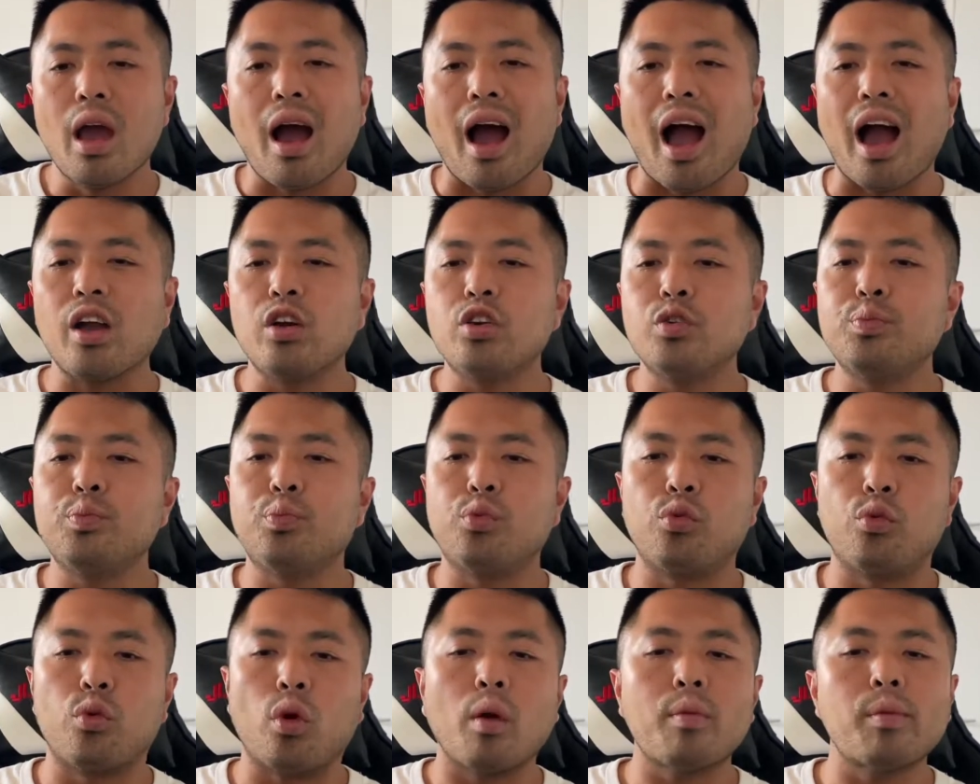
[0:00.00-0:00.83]
I could
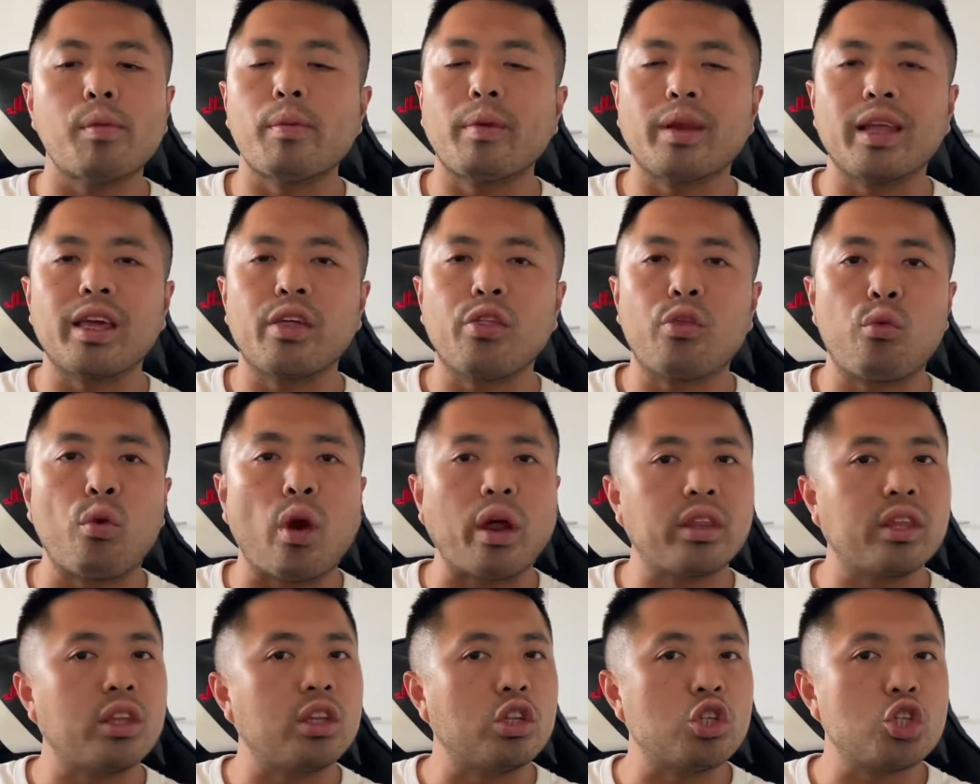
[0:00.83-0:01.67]
probably
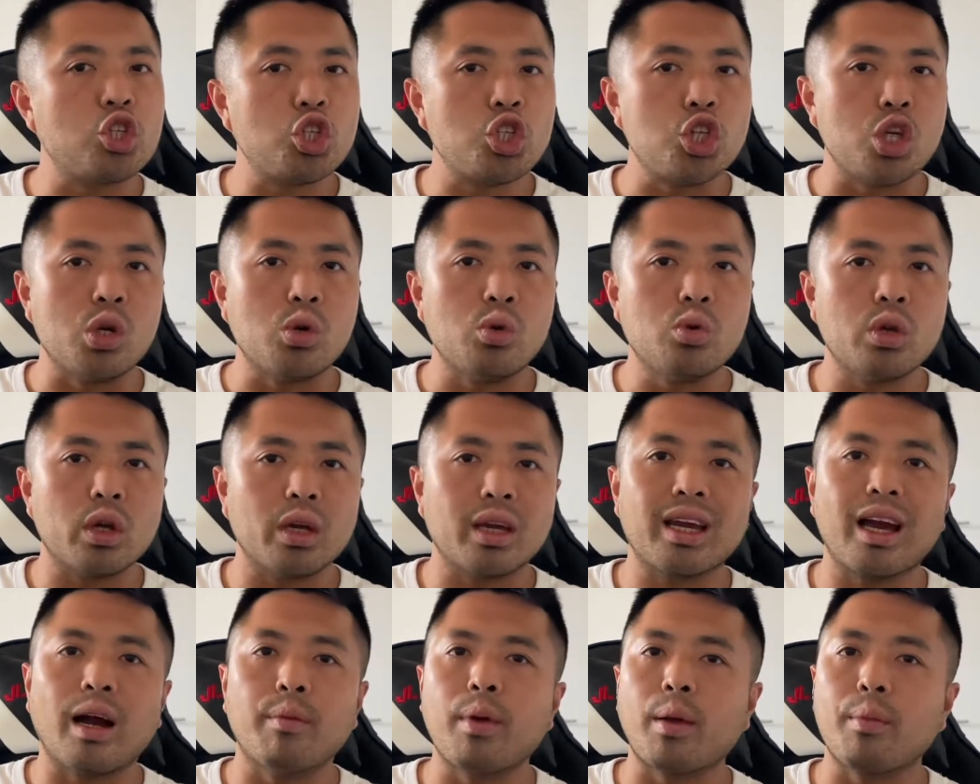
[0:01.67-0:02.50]
threaten the shield
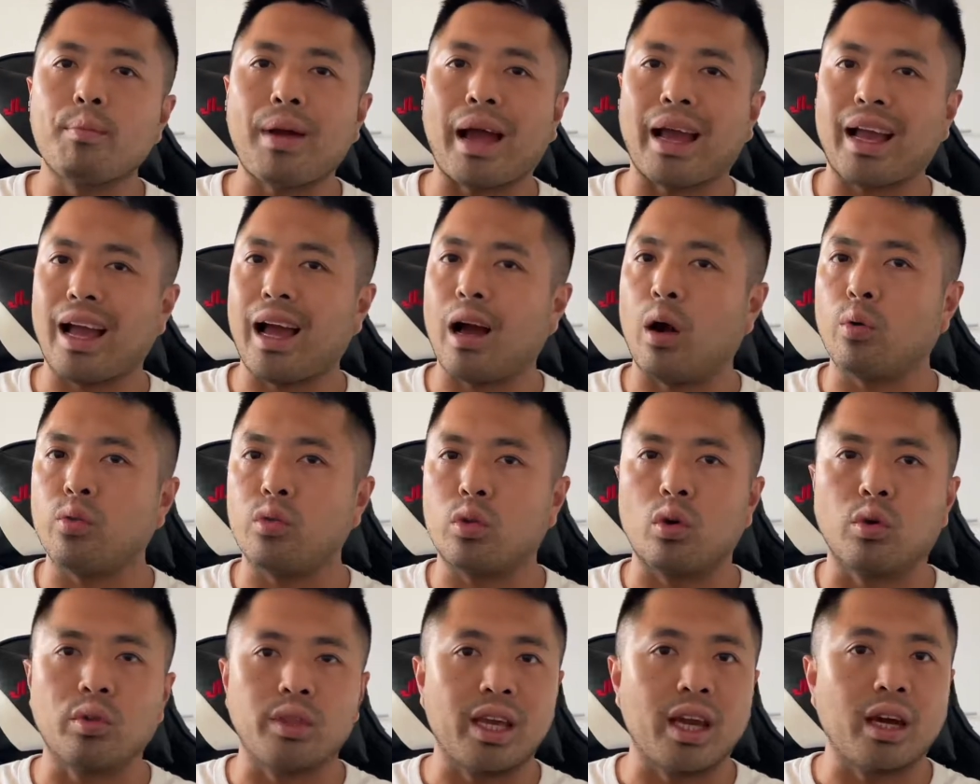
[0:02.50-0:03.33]
coming back out
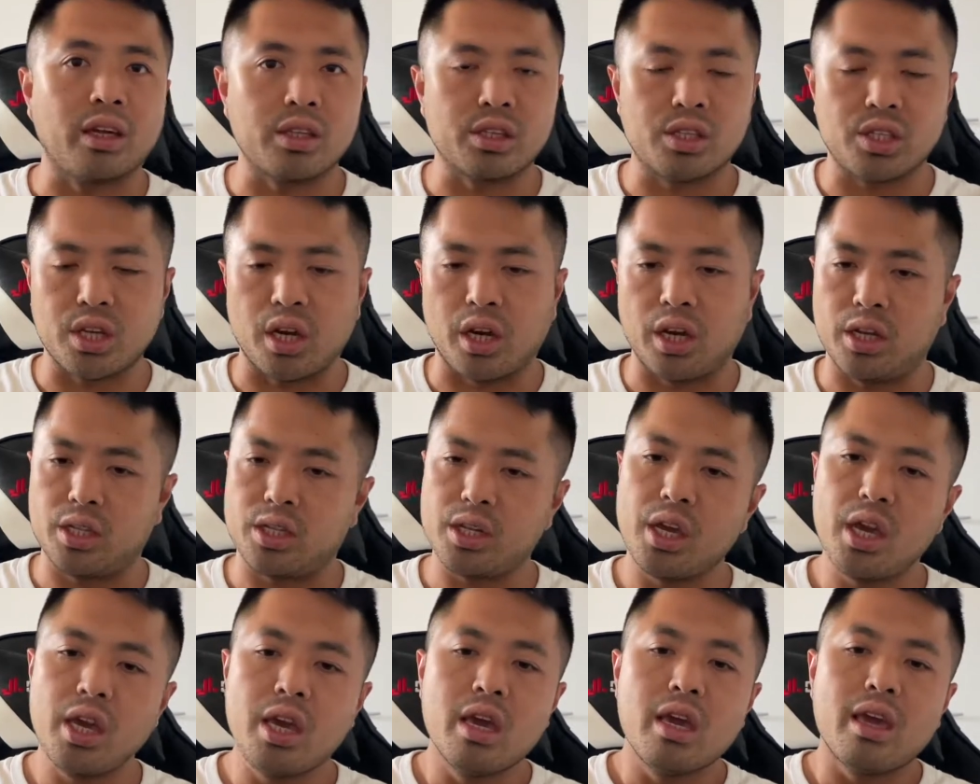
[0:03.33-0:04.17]
on the other side
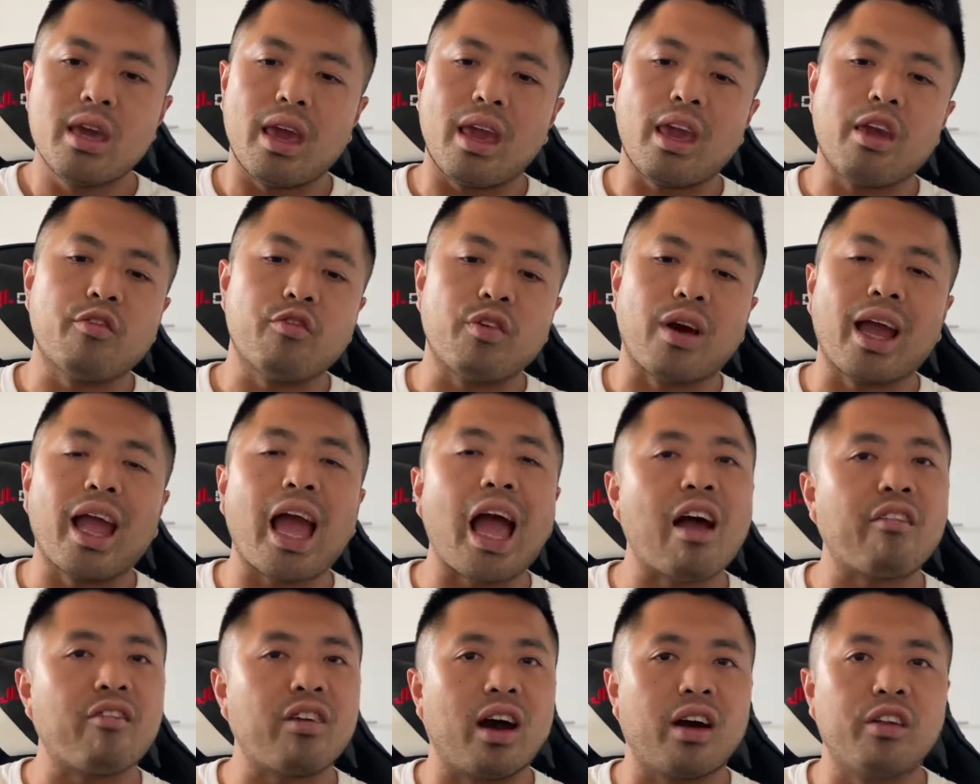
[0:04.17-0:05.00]
if I
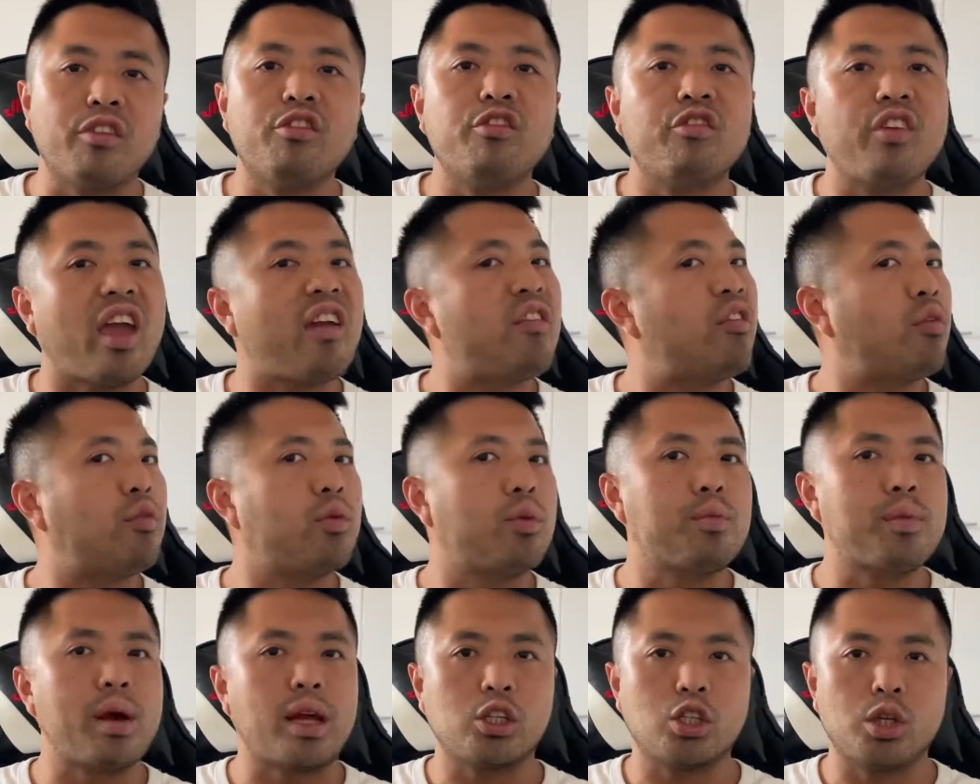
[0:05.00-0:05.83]
have an unfavorable
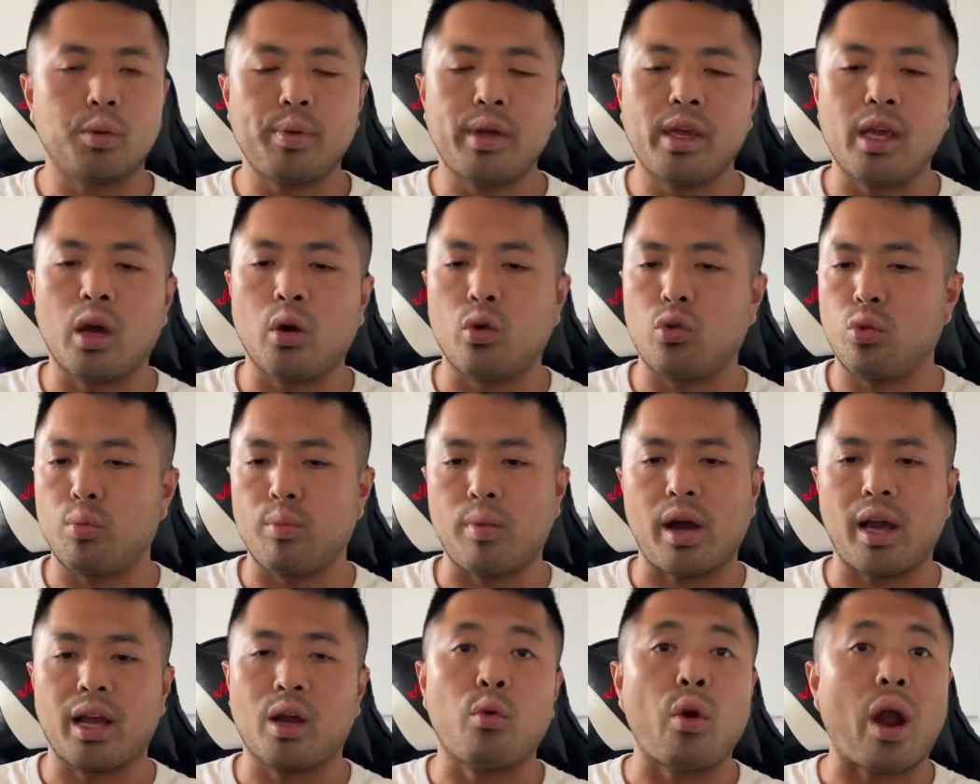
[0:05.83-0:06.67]
matchup here for
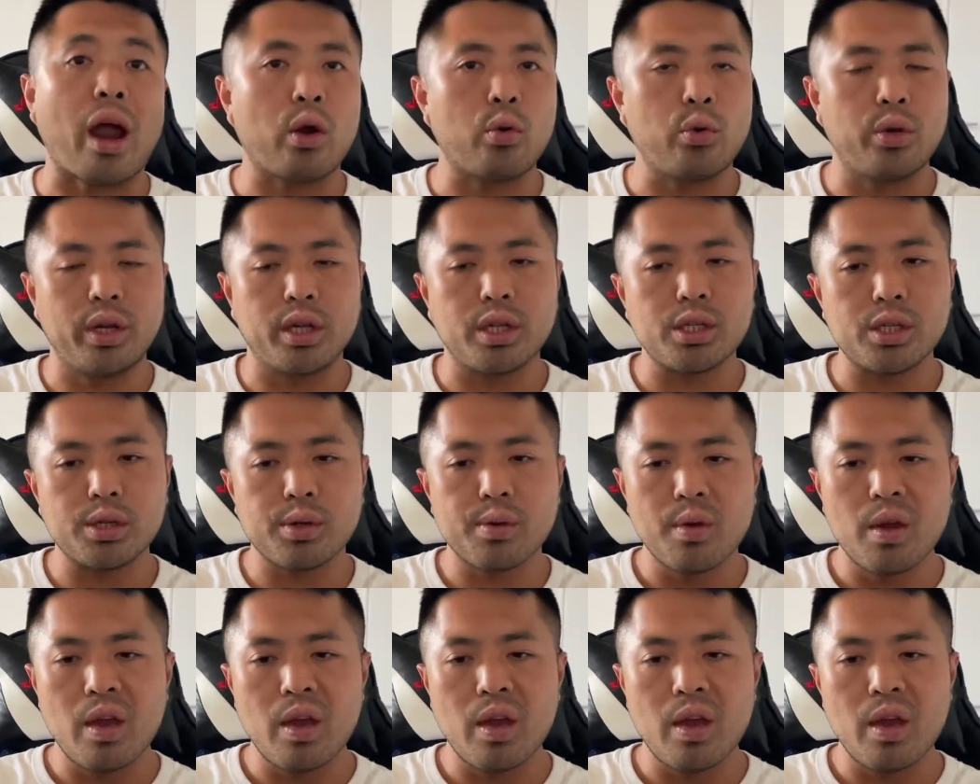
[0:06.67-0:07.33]
my Araquanid.